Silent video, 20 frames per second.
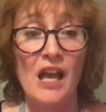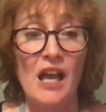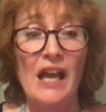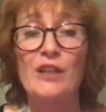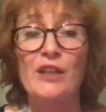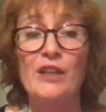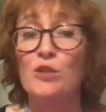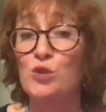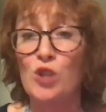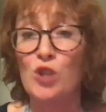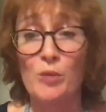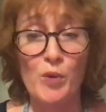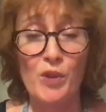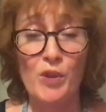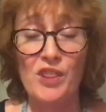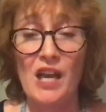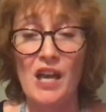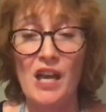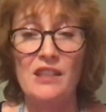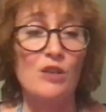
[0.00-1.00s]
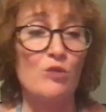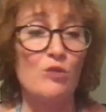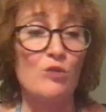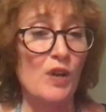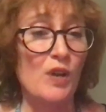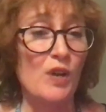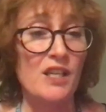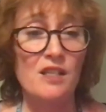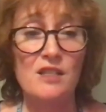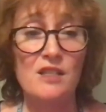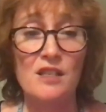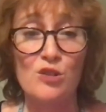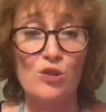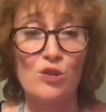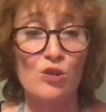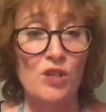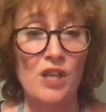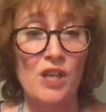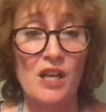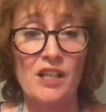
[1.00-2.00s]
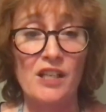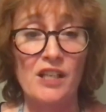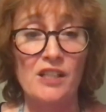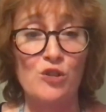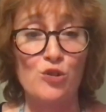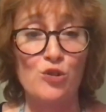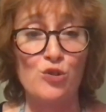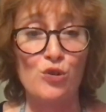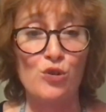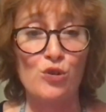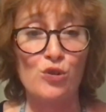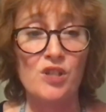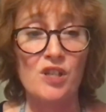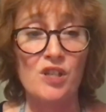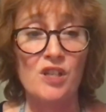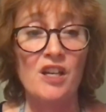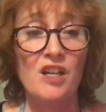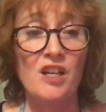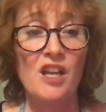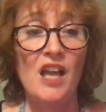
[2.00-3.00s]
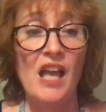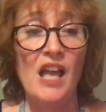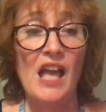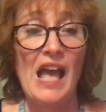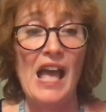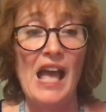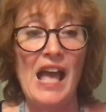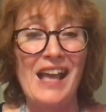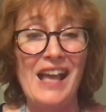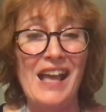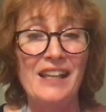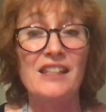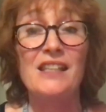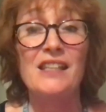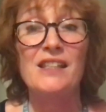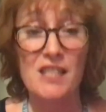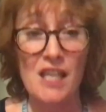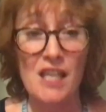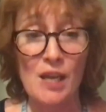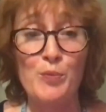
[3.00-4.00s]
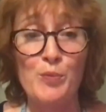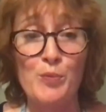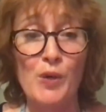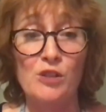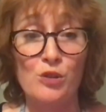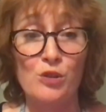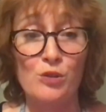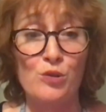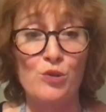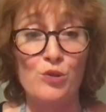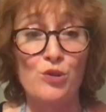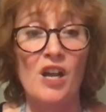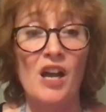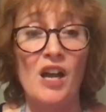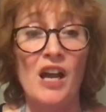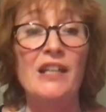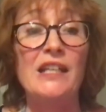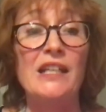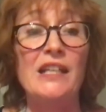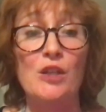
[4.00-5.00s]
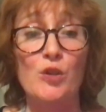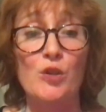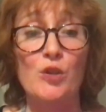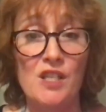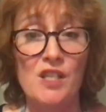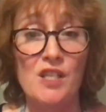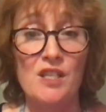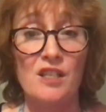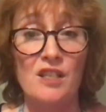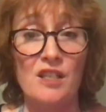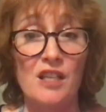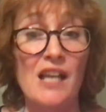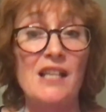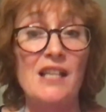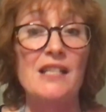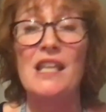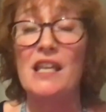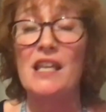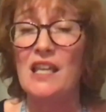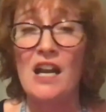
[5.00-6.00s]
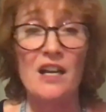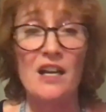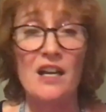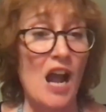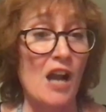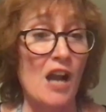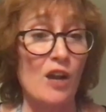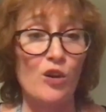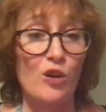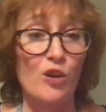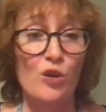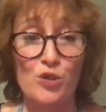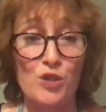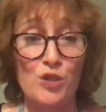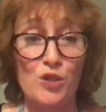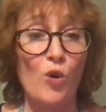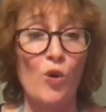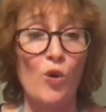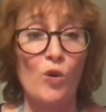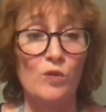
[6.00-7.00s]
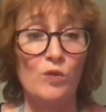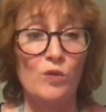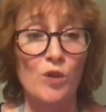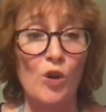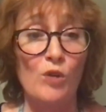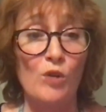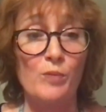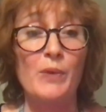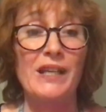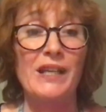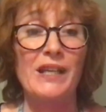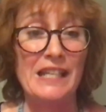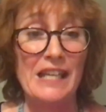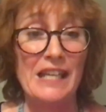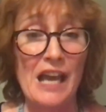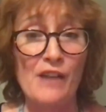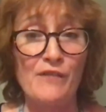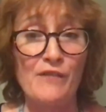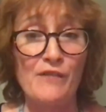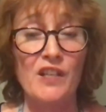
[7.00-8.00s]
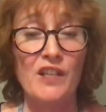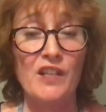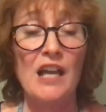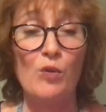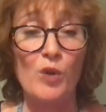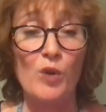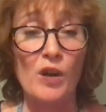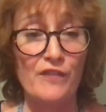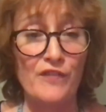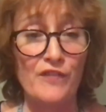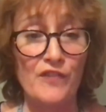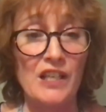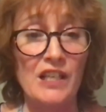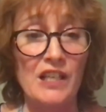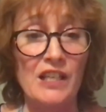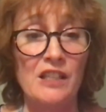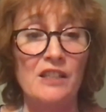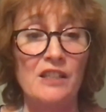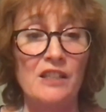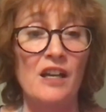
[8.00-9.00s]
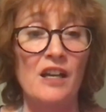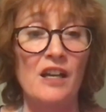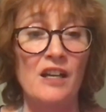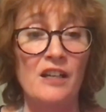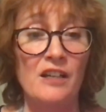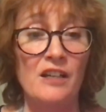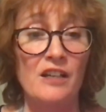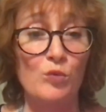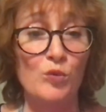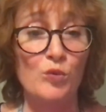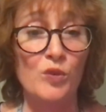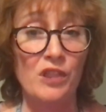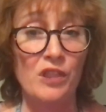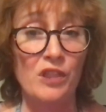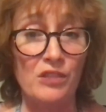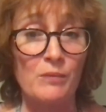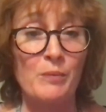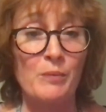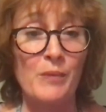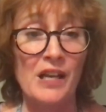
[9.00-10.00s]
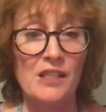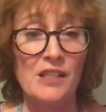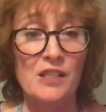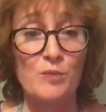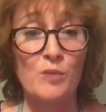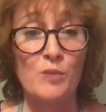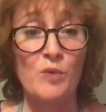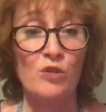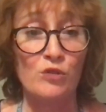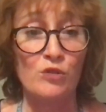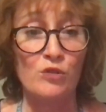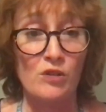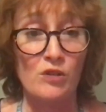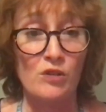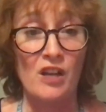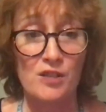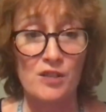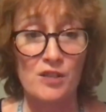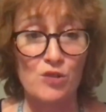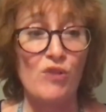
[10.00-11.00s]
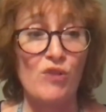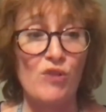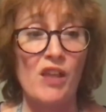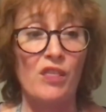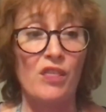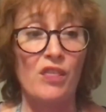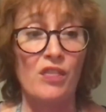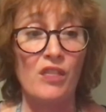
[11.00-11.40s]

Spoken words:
And on top of that, the rainy seasons are getting shorter and the temperatures are increasing, as they are across the whole globe. But in Africa, we're feeling it with much more strength.